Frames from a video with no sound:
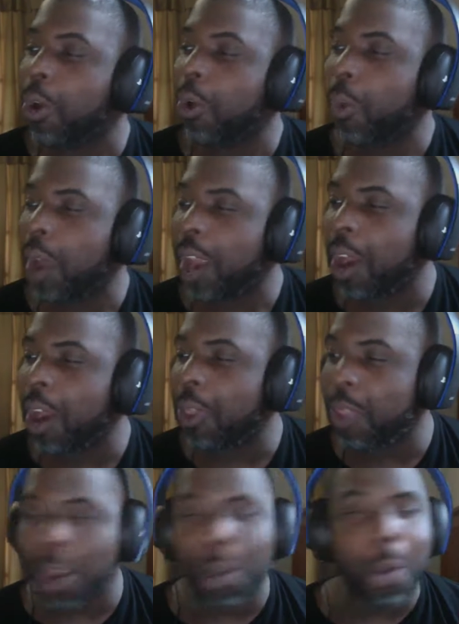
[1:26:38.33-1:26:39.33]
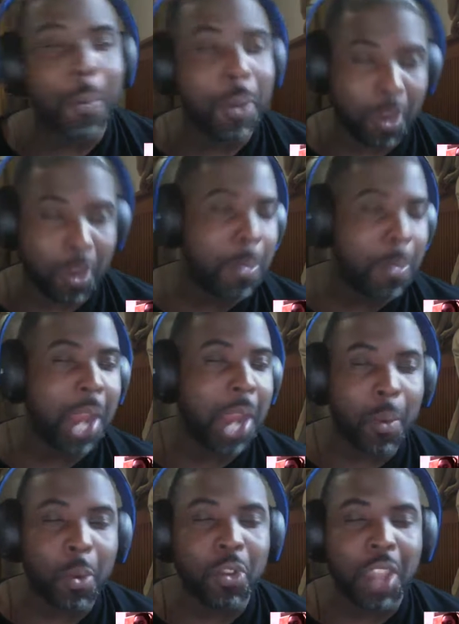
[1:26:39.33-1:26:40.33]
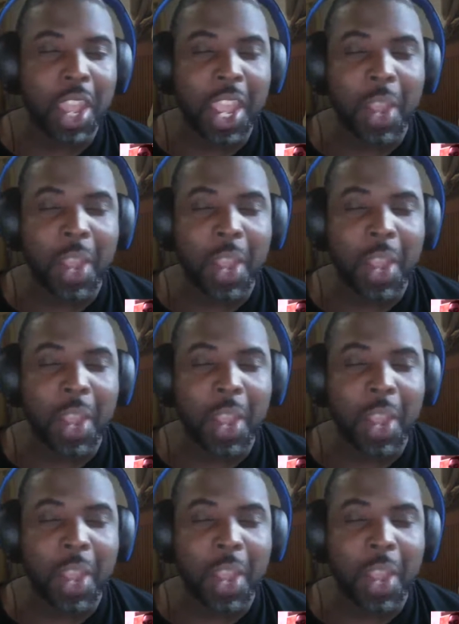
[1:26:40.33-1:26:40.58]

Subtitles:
where there are going to be some people that will say,